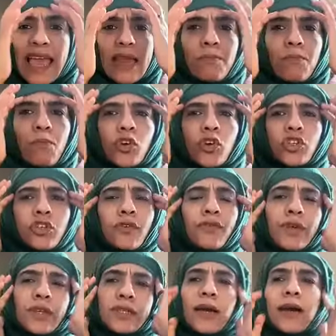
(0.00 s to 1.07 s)
And most of
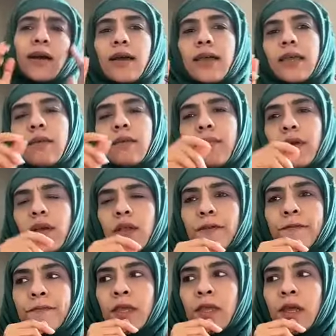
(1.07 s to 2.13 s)
the time,
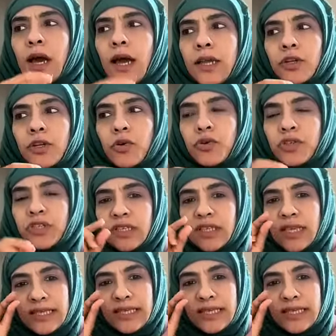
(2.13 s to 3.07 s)
I notice